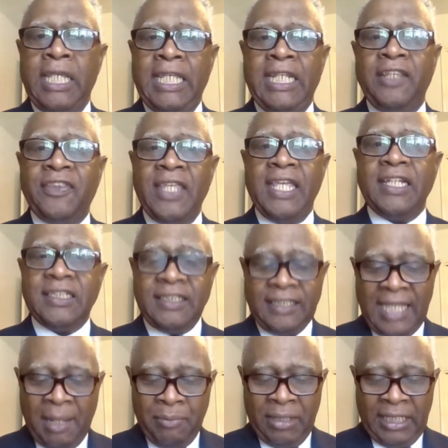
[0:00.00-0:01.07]
anything
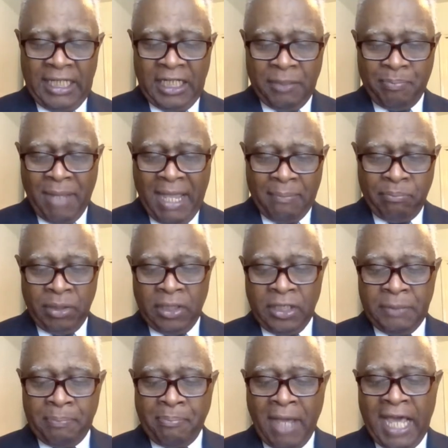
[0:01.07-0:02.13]
contaminated by
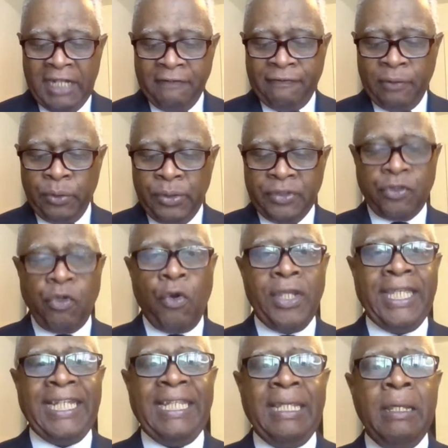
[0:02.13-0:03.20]
blood, body fluids,
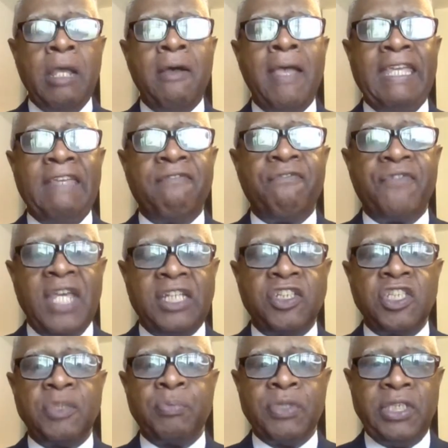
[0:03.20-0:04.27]
or any
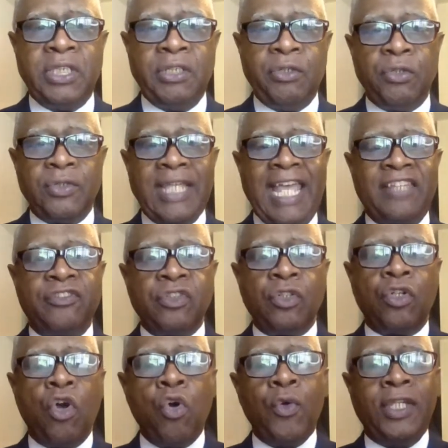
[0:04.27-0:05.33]
infectious materials has to
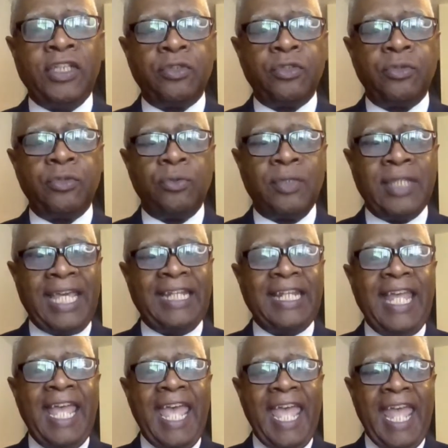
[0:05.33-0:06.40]
go into that
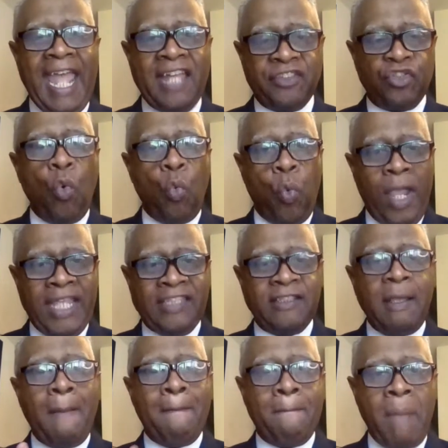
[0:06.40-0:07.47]
hazardous
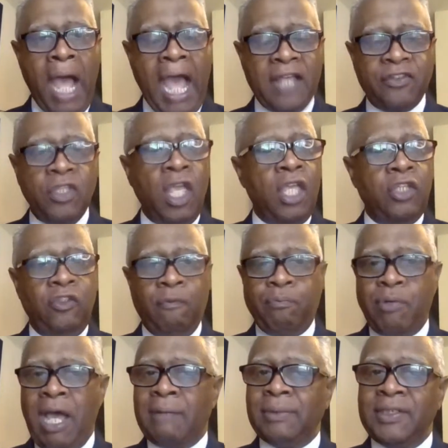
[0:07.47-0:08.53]
waste box.
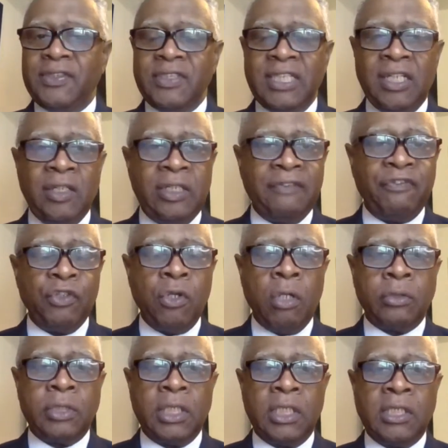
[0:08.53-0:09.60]
You've probably seen it if you
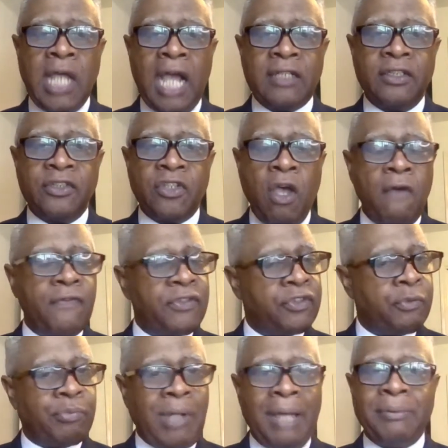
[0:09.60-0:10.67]
go into the doctor's office.
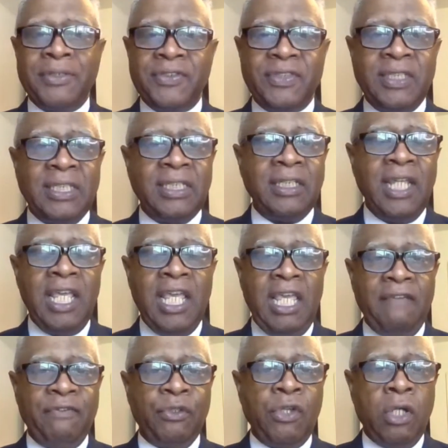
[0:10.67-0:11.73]
You've probably seen it
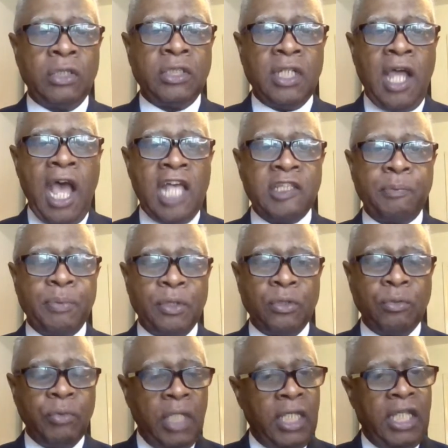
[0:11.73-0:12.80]
if you go into the
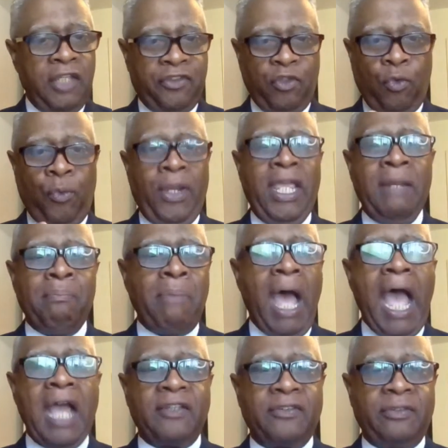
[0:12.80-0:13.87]
hospital. It's a red
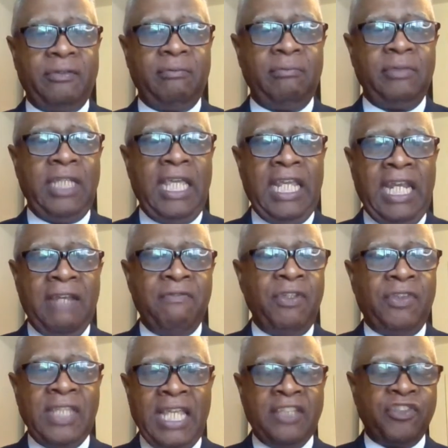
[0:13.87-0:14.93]
box, and
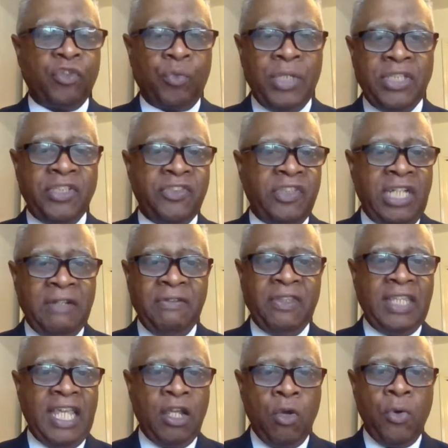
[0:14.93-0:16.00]
everything, syringes and
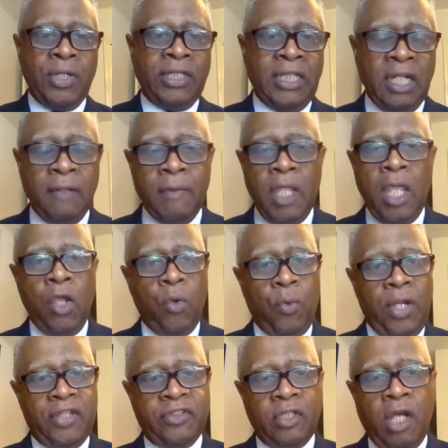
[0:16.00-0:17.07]
everything go in there.
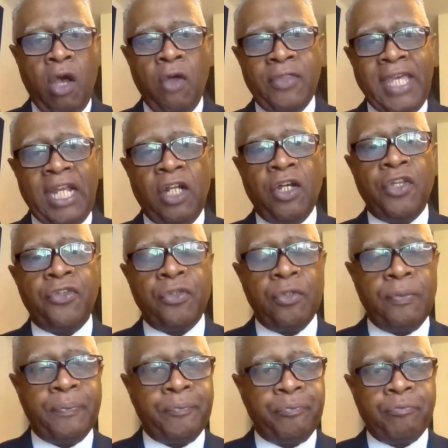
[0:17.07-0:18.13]
Whereas all that
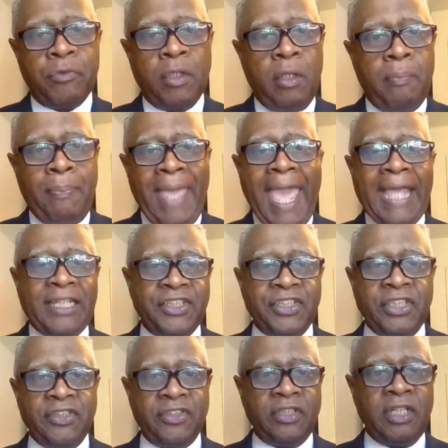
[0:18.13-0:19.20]
other
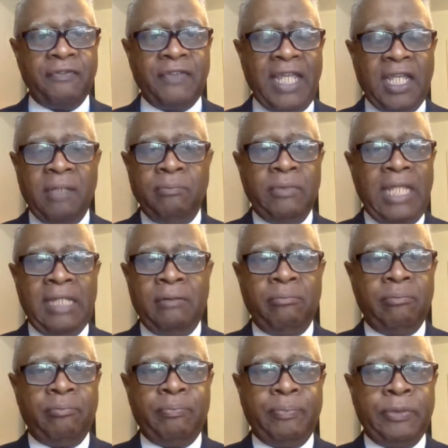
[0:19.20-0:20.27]
packaging stuff that
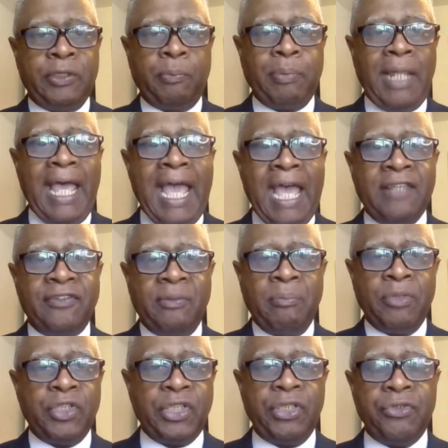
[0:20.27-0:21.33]
supplies
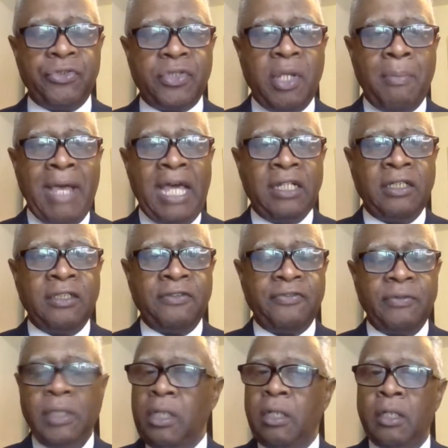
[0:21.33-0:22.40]
and materials come out
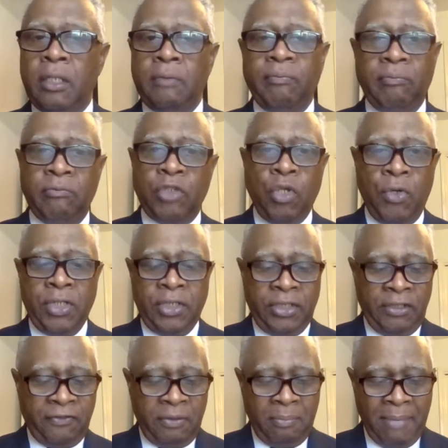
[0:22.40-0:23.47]
of go in a
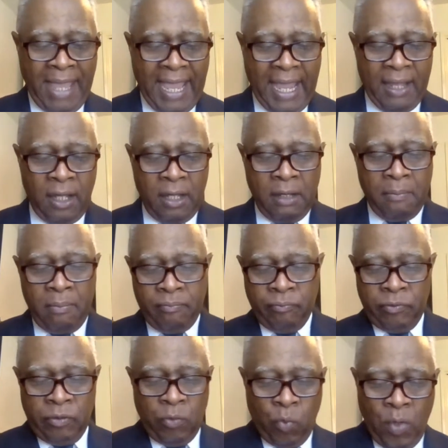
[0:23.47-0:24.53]
different
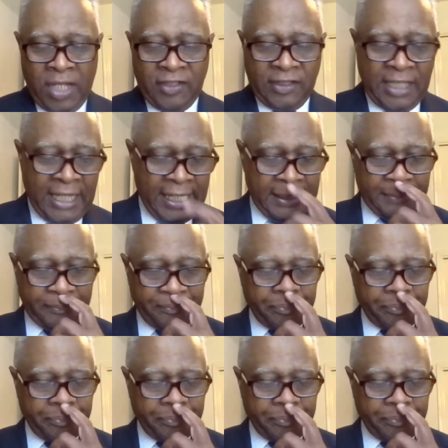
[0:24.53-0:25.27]
waste can.